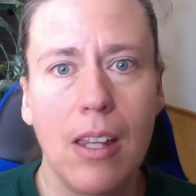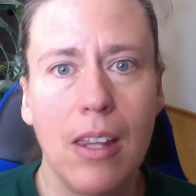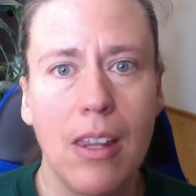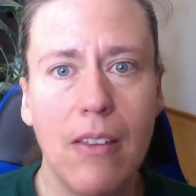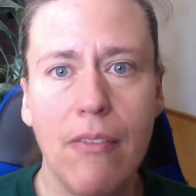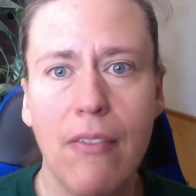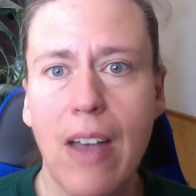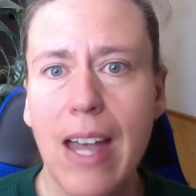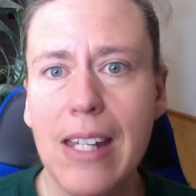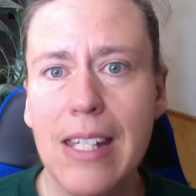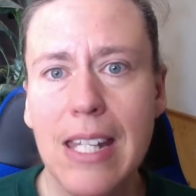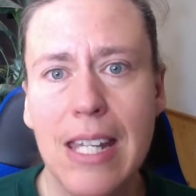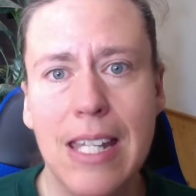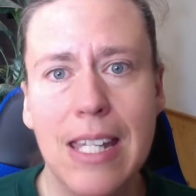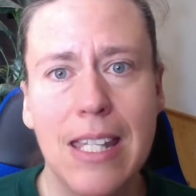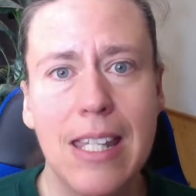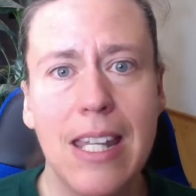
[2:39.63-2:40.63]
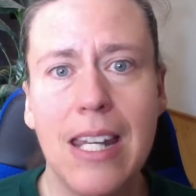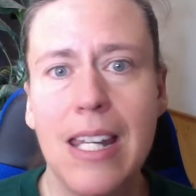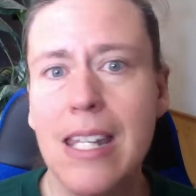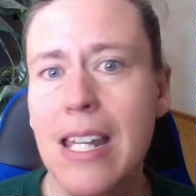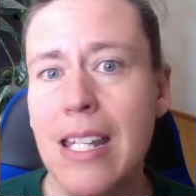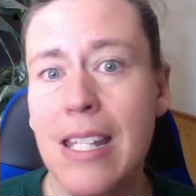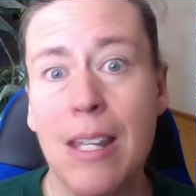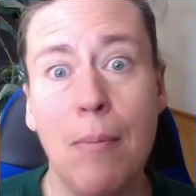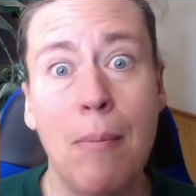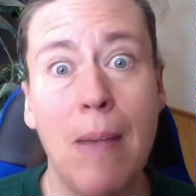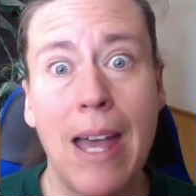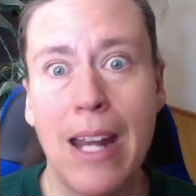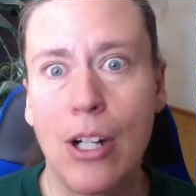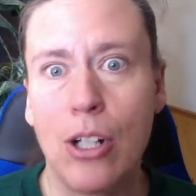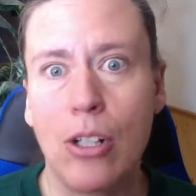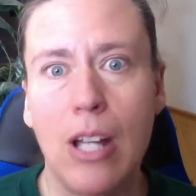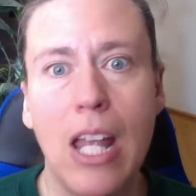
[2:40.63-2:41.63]
The fact is that it doesn't
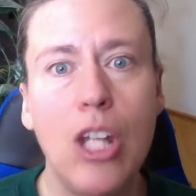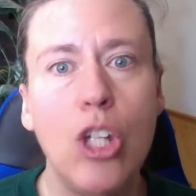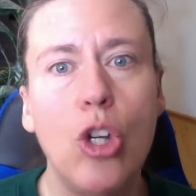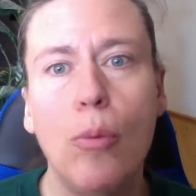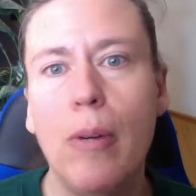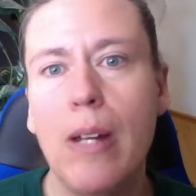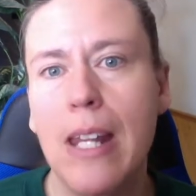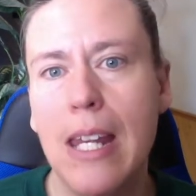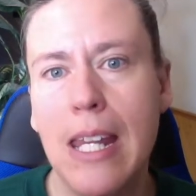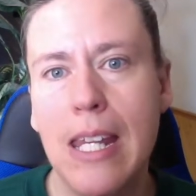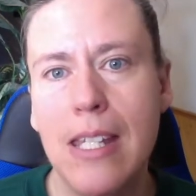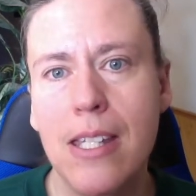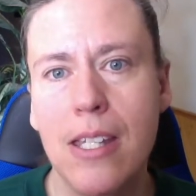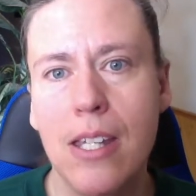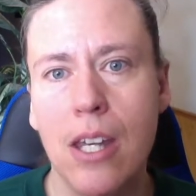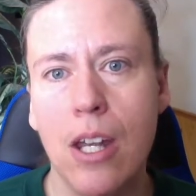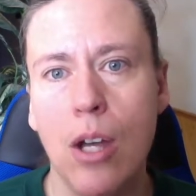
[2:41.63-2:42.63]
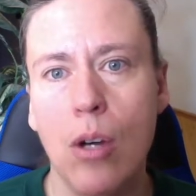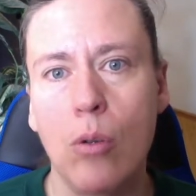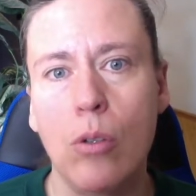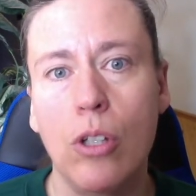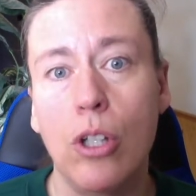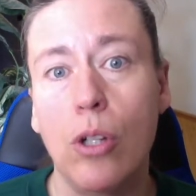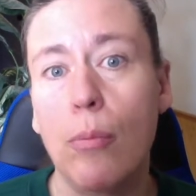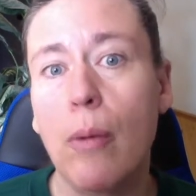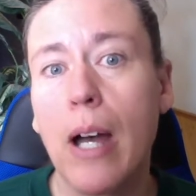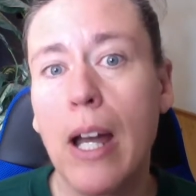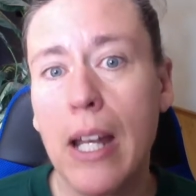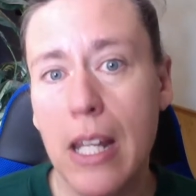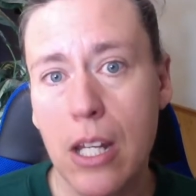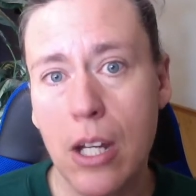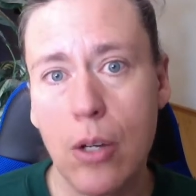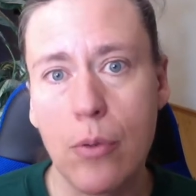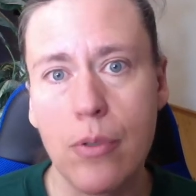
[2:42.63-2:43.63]
matter, and nobody needs to know. Your body
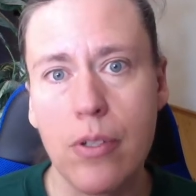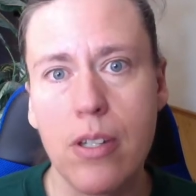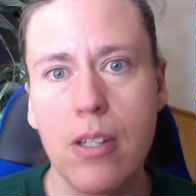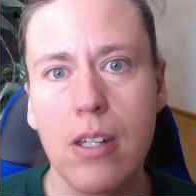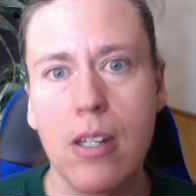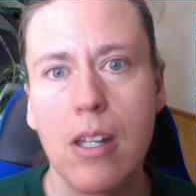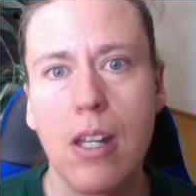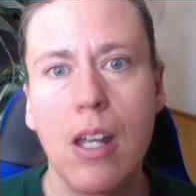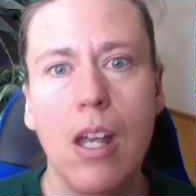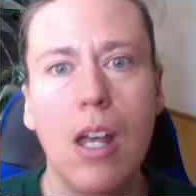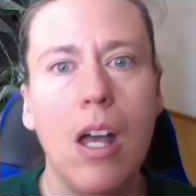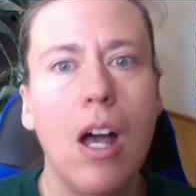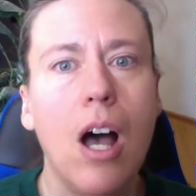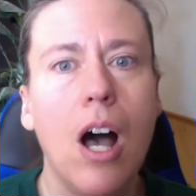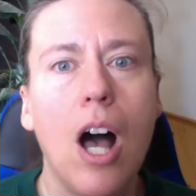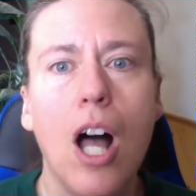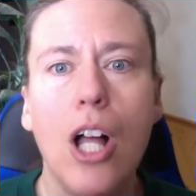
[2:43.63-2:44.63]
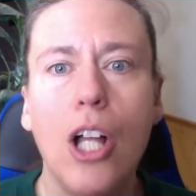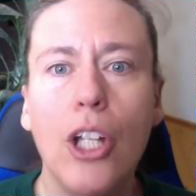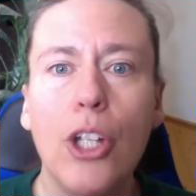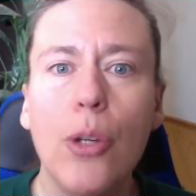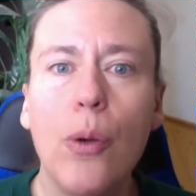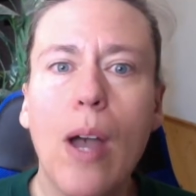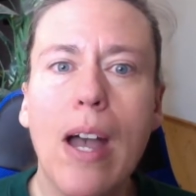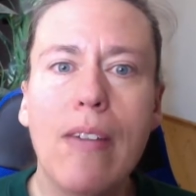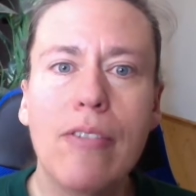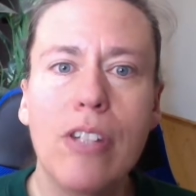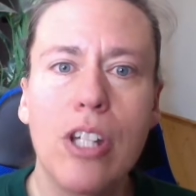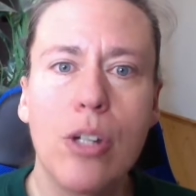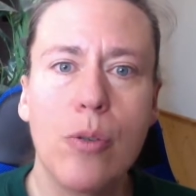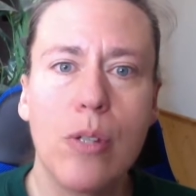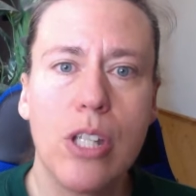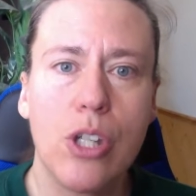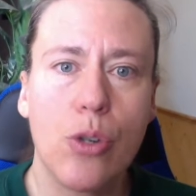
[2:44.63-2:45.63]
knows. All you have to
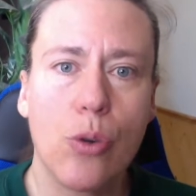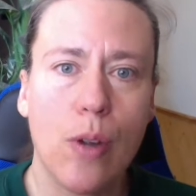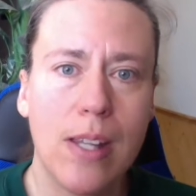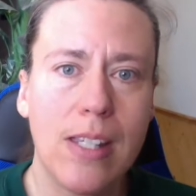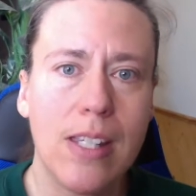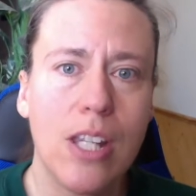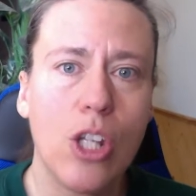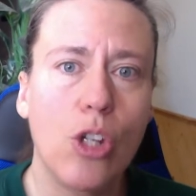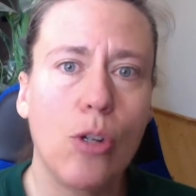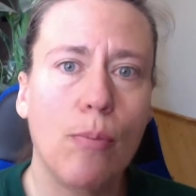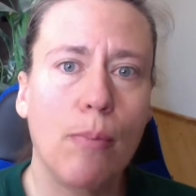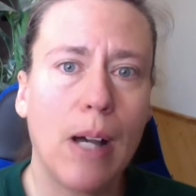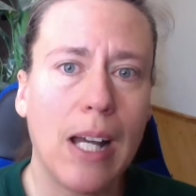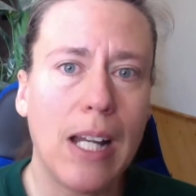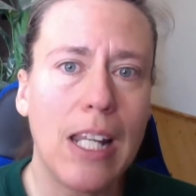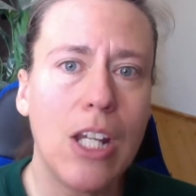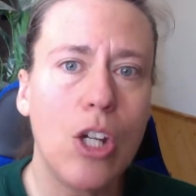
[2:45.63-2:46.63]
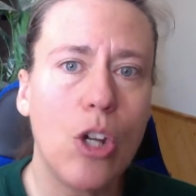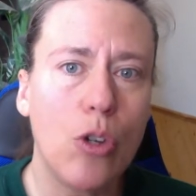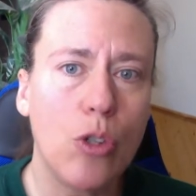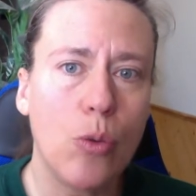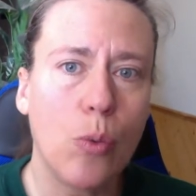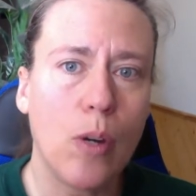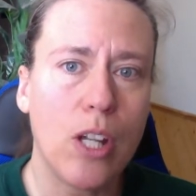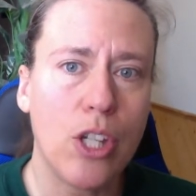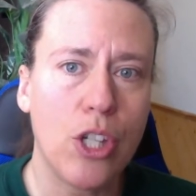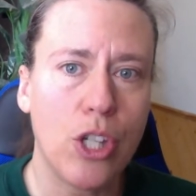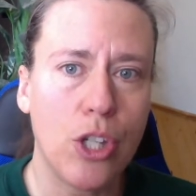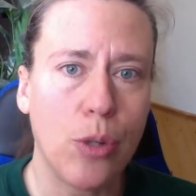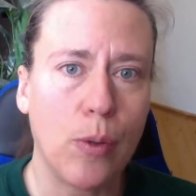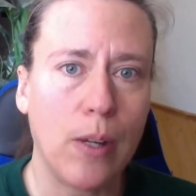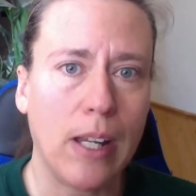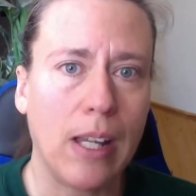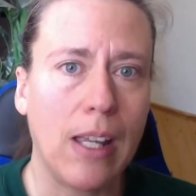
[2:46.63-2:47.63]
do is trust that your body knows what it's
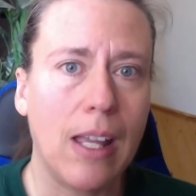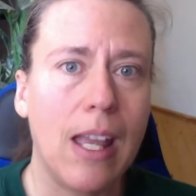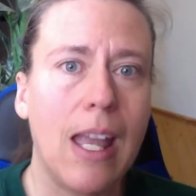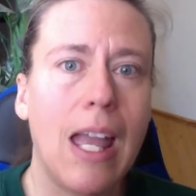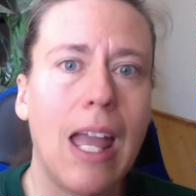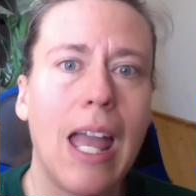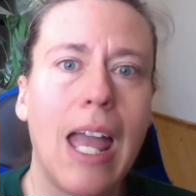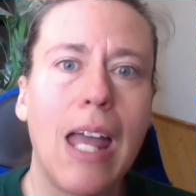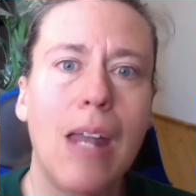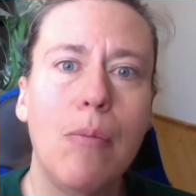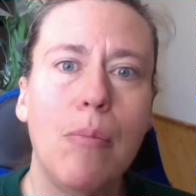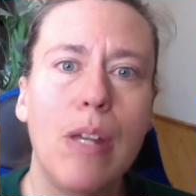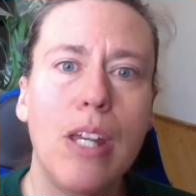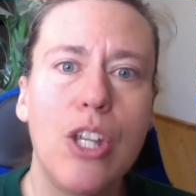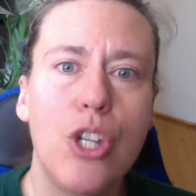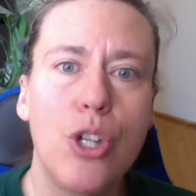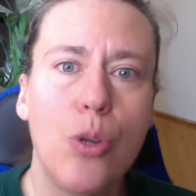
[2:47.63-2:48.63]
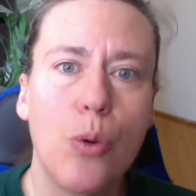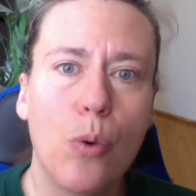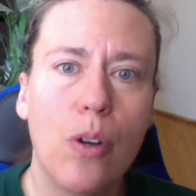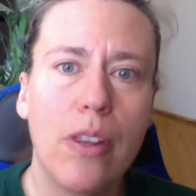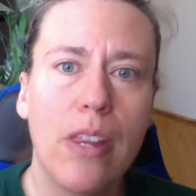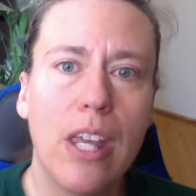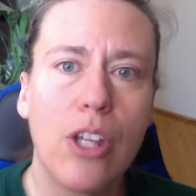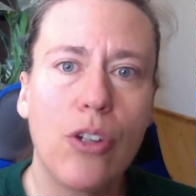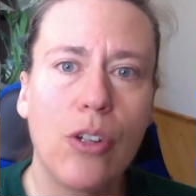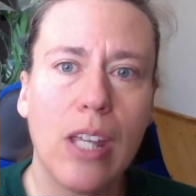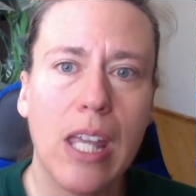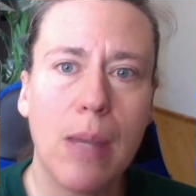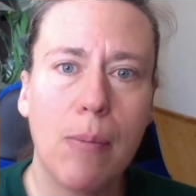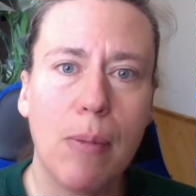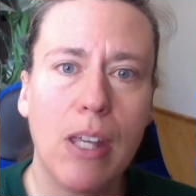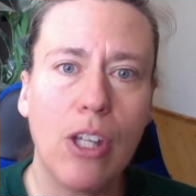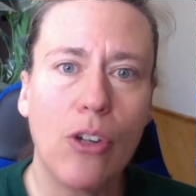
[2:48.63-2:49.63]
doing, and be sure that you're
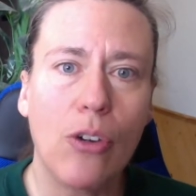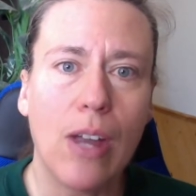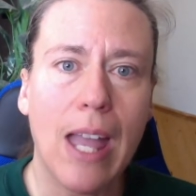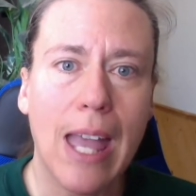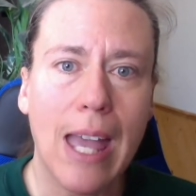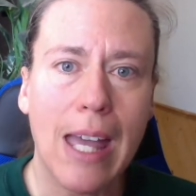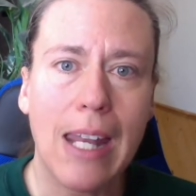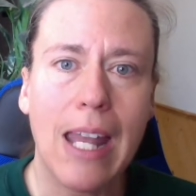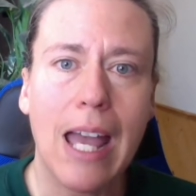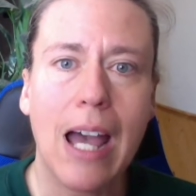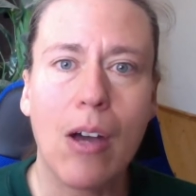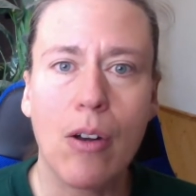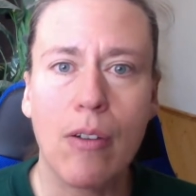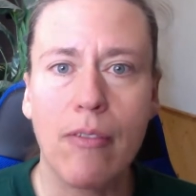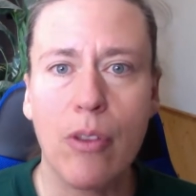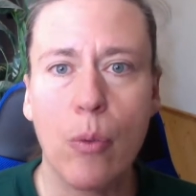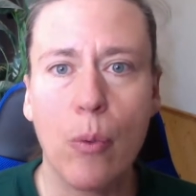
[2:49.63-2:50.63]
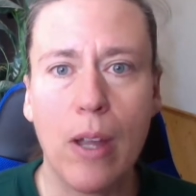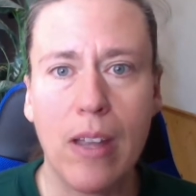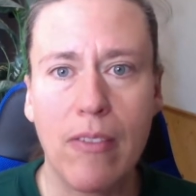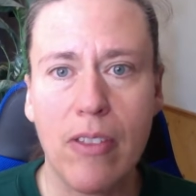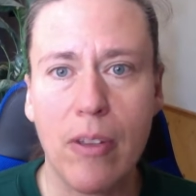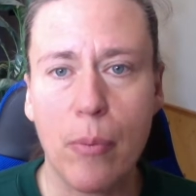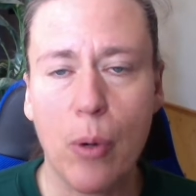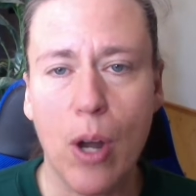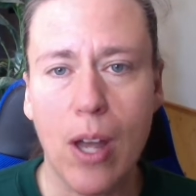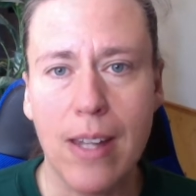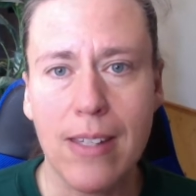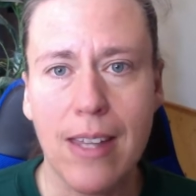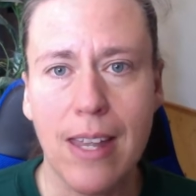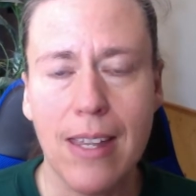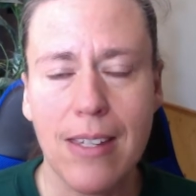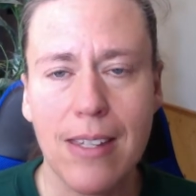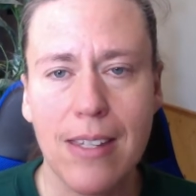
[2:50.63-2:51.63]
keeping your head out of the way of the
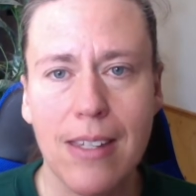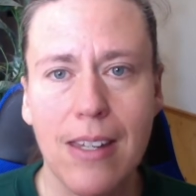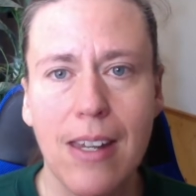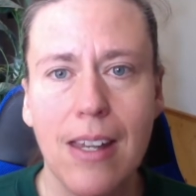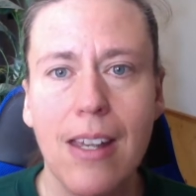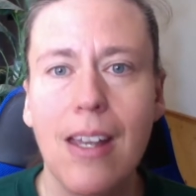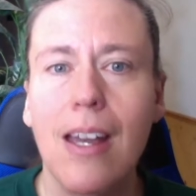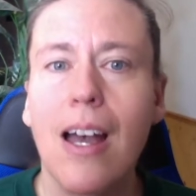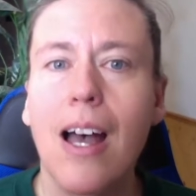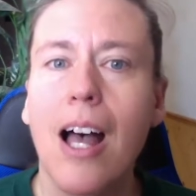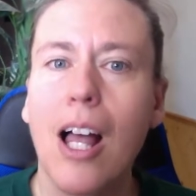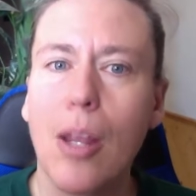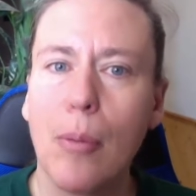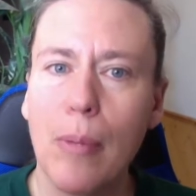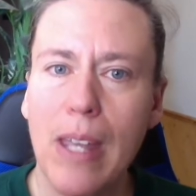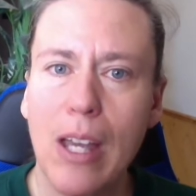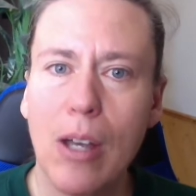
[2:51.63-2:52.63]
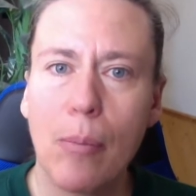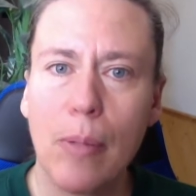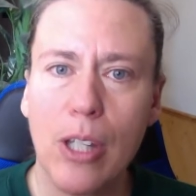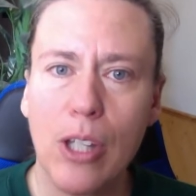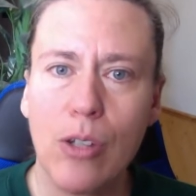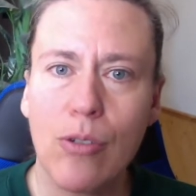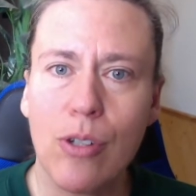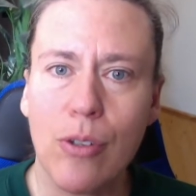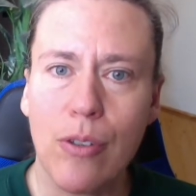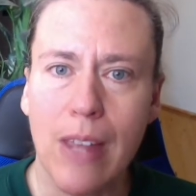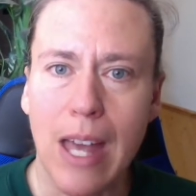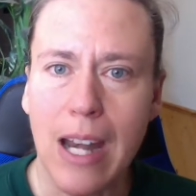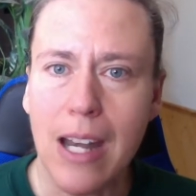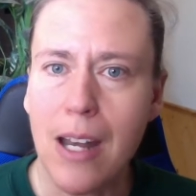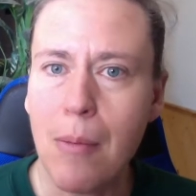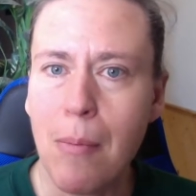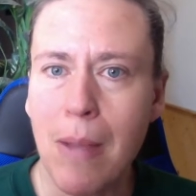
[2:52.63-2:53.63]
process. I'll be helping you do
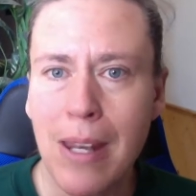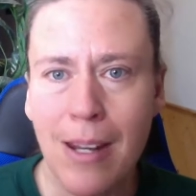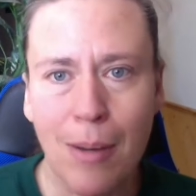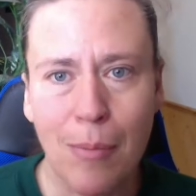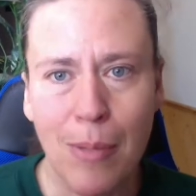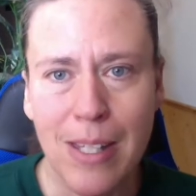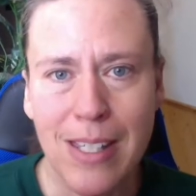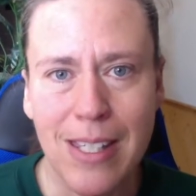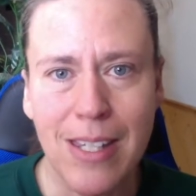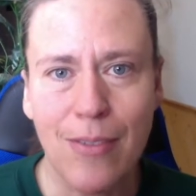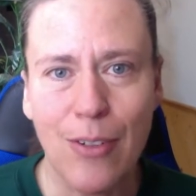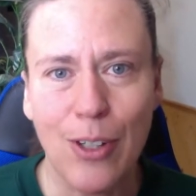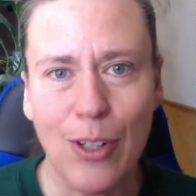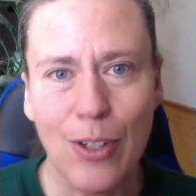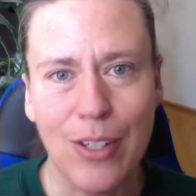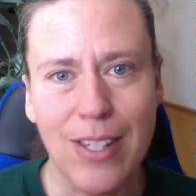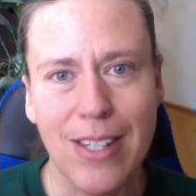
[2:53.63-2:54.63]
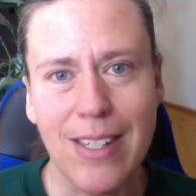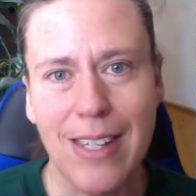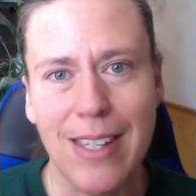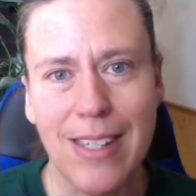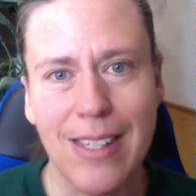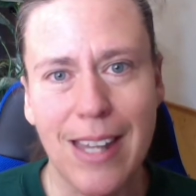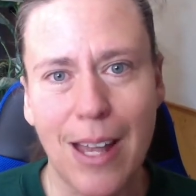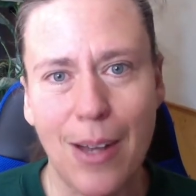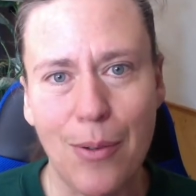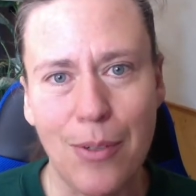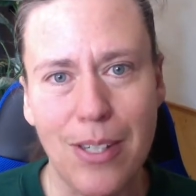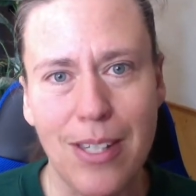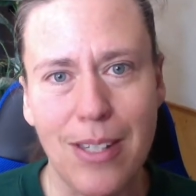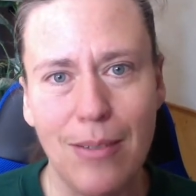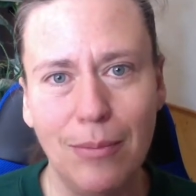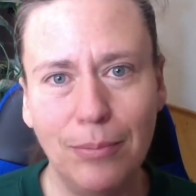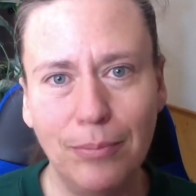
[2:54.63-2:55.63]
that, and it may not be as difficult as it sounds.